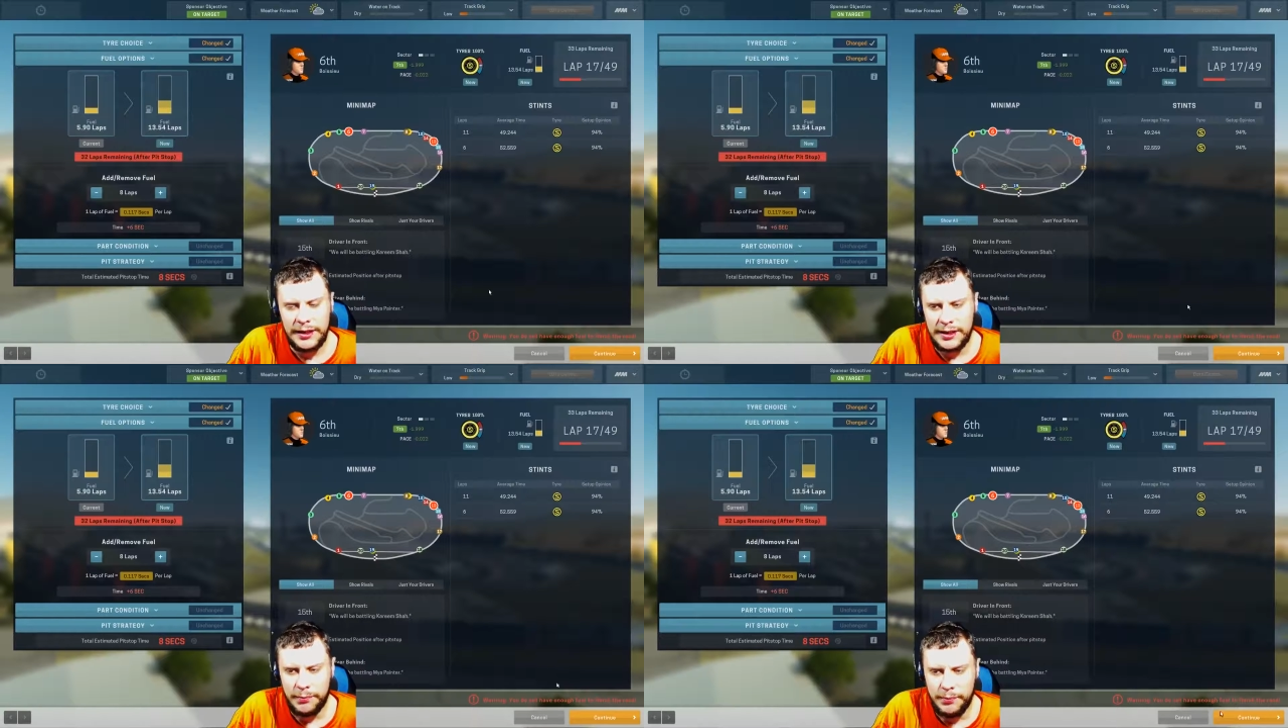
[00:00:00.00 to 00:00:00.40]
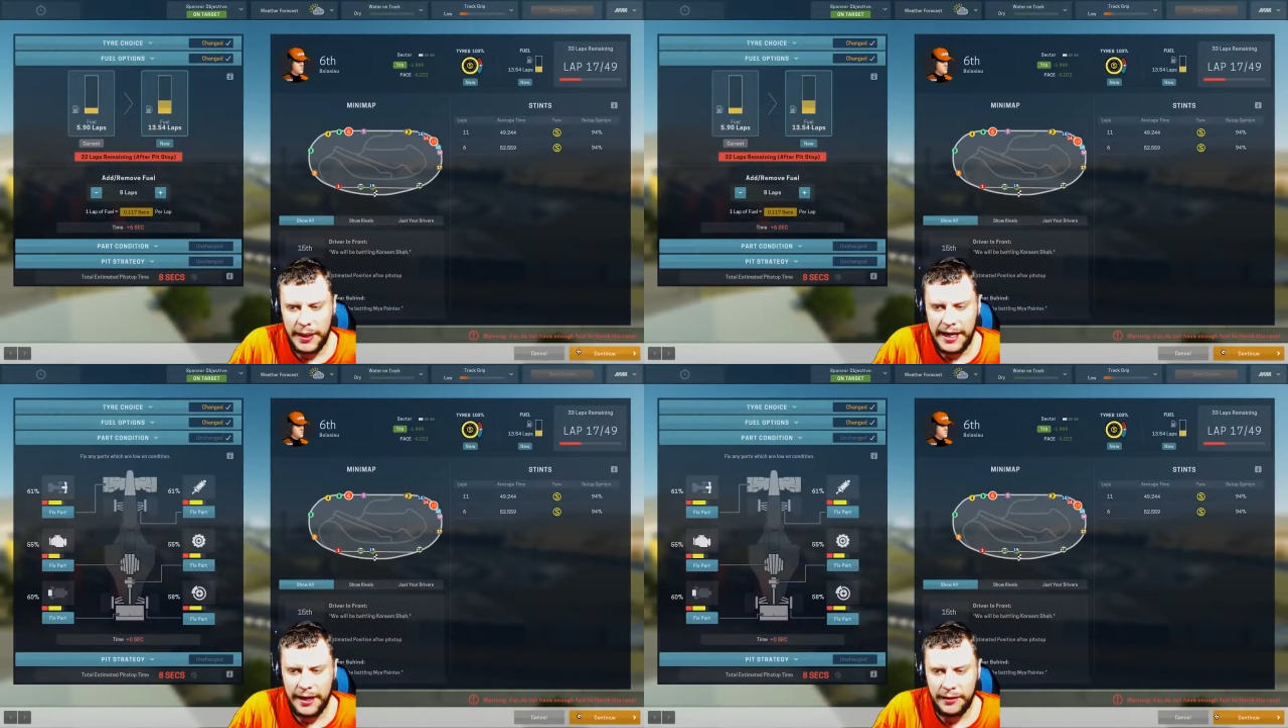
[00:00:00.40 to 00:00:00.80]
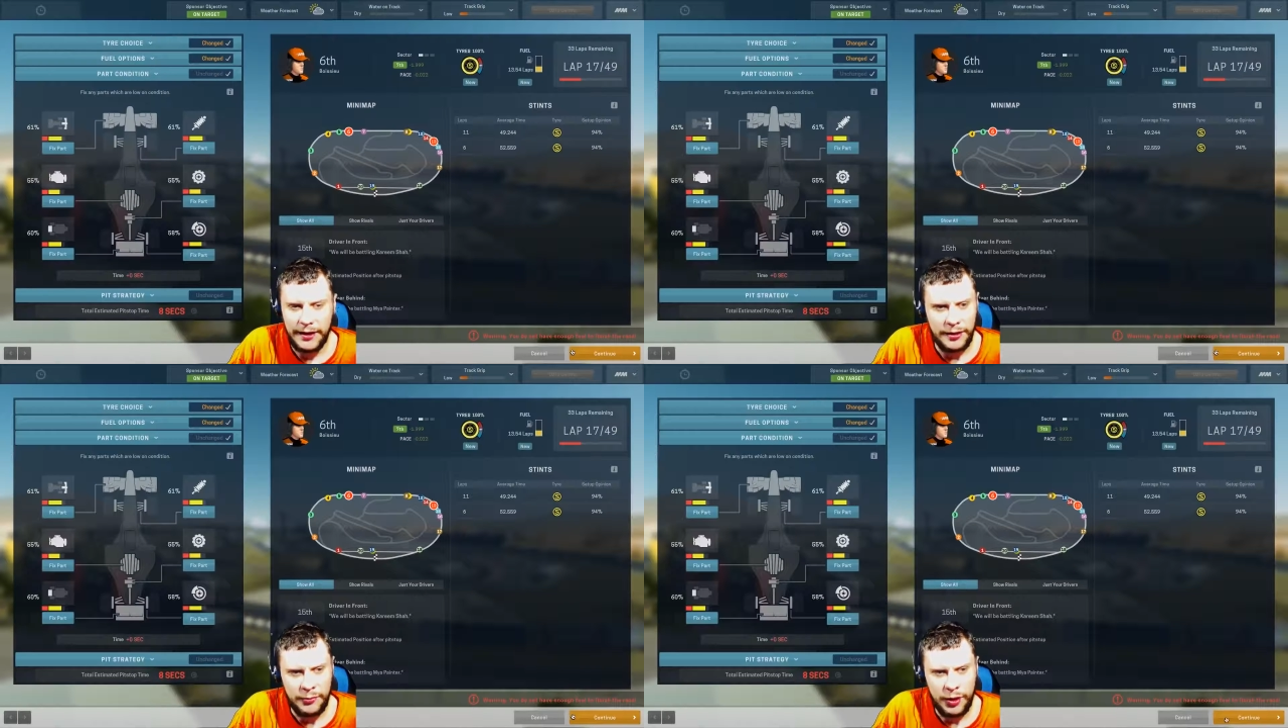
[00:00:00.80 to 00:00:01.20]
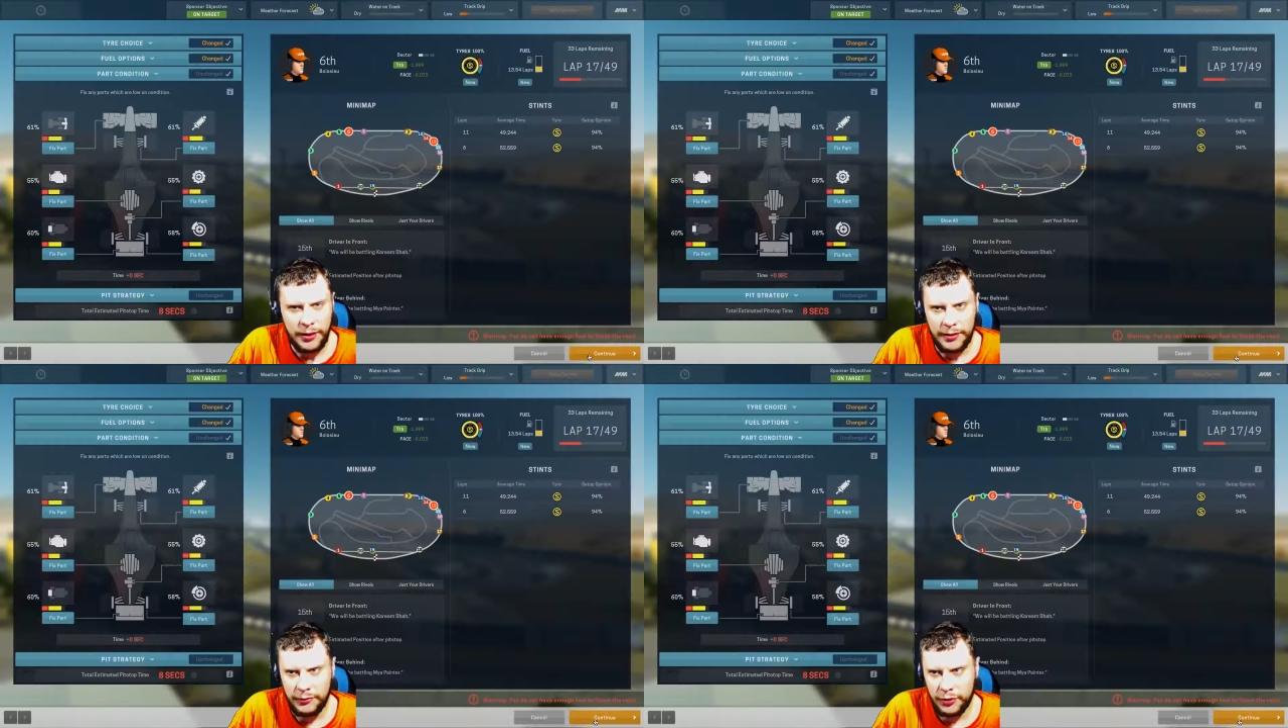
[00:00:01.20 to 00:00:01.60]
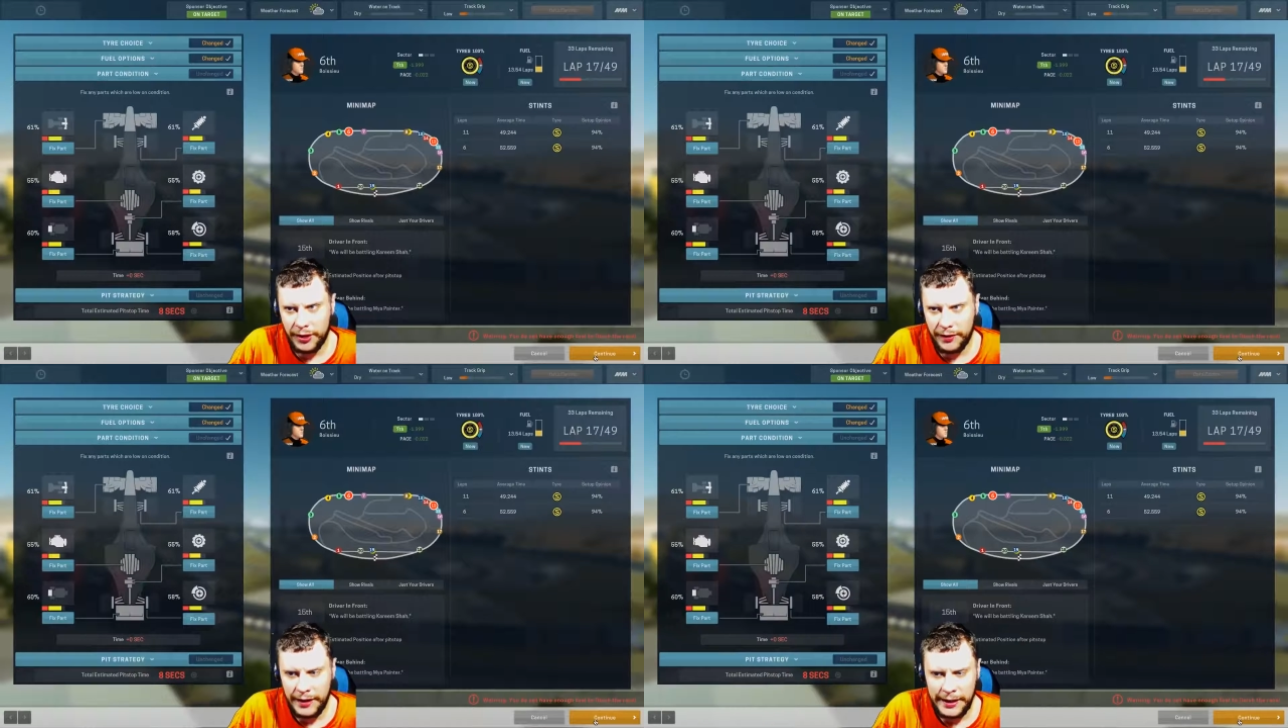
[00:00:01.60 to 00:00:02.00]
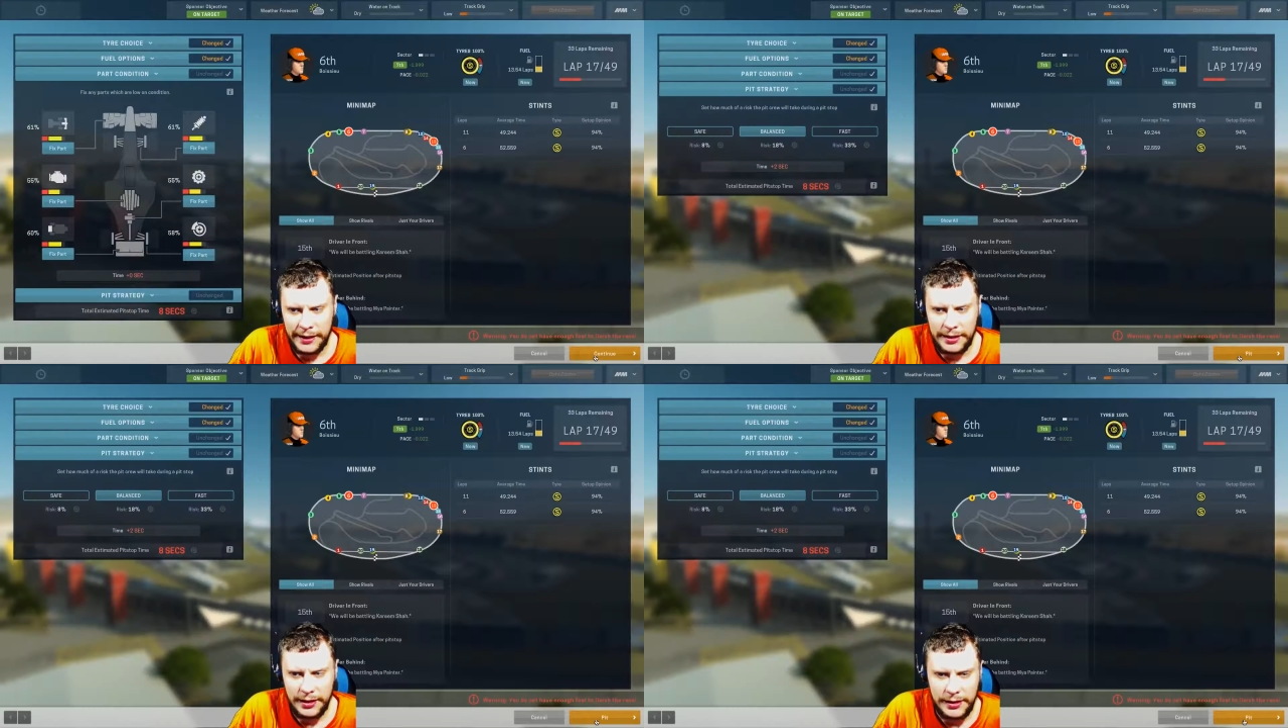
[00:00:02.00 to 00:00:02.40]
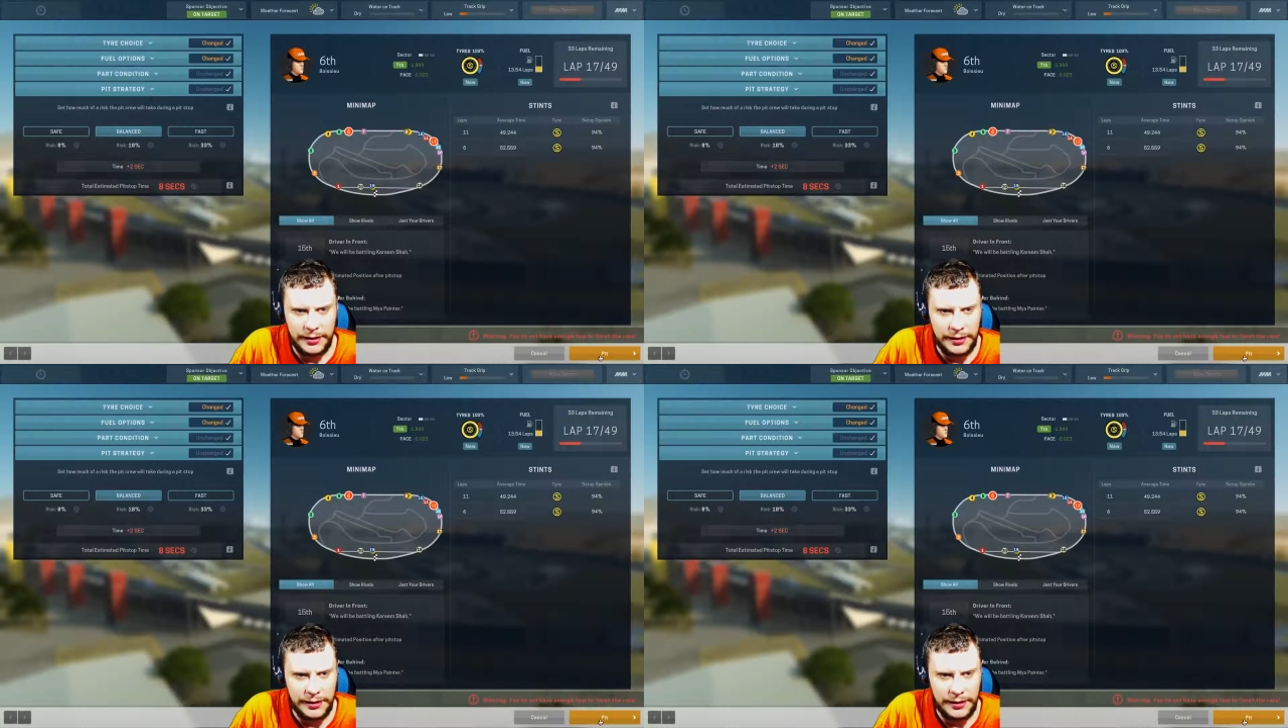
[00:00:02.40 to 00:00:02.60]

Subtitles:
it's a bit earlier than what I'd have really liked